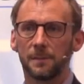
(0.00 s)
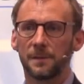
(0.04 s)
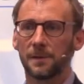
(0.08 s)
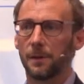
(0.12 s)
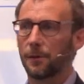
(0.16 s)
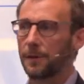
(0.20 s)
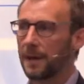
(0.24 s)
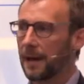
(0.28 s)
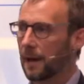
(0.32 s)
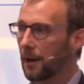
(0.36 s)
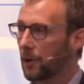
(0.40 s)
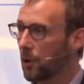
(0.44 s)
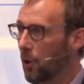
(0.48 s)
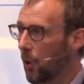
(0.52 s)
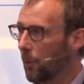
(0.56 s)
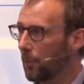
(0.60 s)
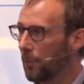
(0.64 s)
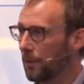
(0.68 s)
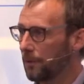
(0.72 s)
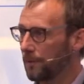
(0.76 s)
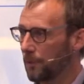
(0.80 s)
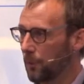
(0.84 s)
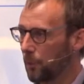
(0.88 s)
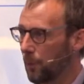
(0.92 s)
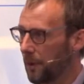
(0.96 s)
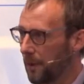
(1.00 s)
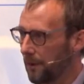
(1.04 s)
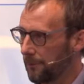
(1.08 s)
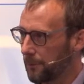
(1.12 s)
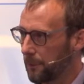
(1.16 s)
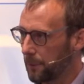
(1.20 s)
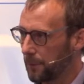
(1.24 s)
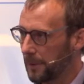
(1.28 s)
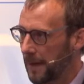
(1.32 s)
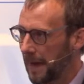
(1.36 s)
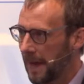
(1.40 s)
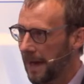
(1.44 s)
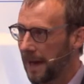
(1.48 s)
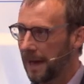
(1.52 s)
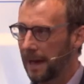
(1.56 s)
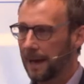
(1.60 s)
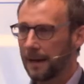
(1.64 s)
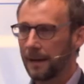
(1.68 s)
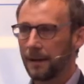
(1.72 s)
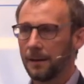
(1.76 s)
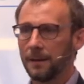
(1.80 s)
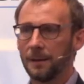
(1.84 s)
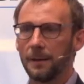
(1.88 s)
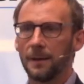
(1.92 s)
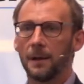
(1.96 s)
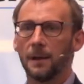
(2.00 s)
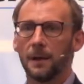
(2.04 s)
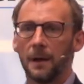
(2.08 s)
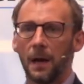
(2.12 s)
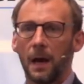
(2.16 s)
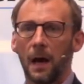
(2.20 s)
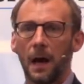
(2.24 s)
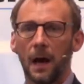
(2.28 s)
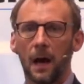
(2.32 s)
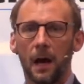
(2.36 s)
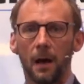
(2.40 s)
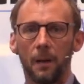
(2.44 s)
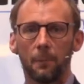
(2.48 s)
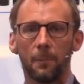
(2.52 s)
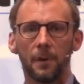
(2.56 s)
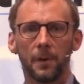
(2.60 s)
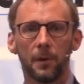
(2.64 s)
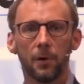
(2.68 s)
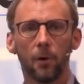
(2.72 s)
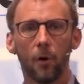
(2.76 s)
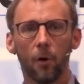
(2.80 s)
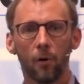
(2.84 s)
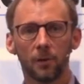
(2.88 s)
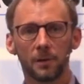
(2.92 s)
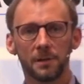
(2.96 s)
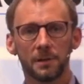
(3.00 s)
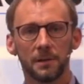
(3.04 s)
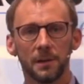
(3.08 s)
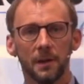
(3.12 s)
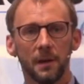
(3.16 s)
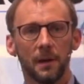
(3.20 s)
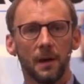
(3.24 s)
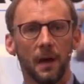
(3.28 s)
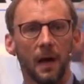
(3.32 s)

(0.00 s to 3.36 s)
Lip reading: so get a common view wherever you can, but not